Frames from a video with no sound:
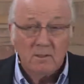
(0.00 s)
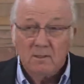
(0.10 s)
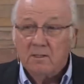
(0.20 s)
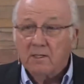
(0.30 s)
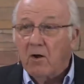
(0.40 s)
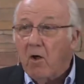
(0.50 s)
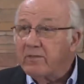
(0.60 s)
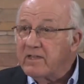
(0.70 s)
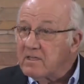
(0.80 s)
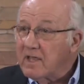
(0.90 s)
and all
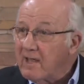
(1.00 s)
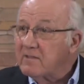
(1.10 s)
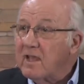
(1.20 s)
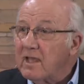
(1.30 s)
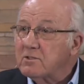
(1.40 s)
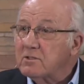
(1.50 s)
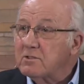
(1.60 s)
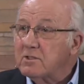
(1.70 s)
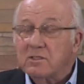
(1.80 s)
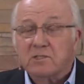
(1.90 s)
the
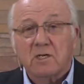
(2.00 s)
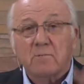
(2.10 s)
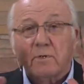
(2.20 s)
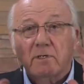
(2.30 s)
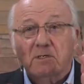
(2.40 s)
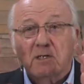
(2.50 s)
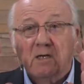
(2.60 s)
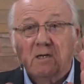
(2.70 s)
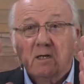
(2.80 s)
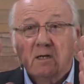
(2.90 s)
incantations, he just simply
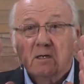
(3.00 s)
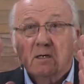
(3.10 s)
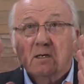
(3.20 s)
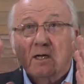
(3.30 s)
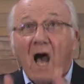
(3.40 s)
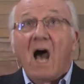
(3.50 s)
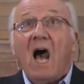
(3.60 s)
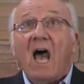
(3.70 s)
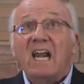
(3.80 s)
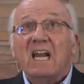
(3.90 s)
said,
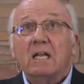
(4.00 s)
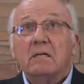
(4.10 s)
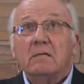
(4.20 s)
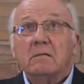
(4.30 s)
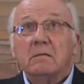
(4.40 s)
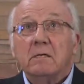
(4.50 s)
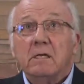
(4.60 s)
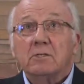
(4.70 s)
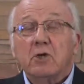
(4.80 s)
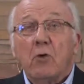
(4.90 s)
God,
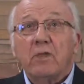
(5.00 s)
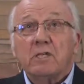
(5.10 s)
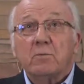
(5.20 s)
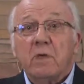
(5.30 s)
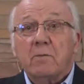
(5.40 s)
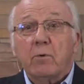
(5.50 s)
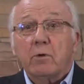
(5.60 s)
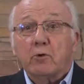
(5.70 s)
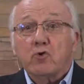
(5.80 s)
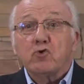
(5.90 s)
show these people
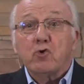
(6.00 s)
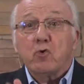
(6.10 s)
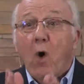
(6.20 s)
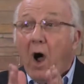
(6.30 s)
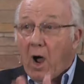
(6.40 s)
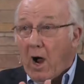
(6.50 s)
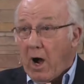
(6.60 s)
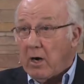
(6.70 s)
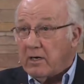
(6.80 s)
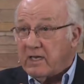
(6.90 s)
who you
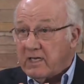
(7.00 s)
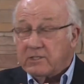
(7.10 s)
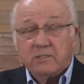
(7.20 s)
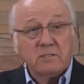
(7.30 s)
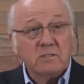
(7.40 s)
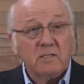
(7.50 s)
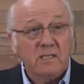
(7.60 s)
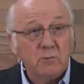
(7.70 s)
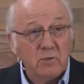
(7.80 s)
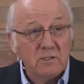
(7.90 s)
are. In essence,
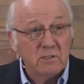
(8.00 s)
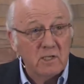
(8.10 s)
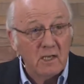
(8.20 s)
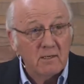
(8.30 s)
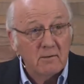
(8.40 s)
that's what he said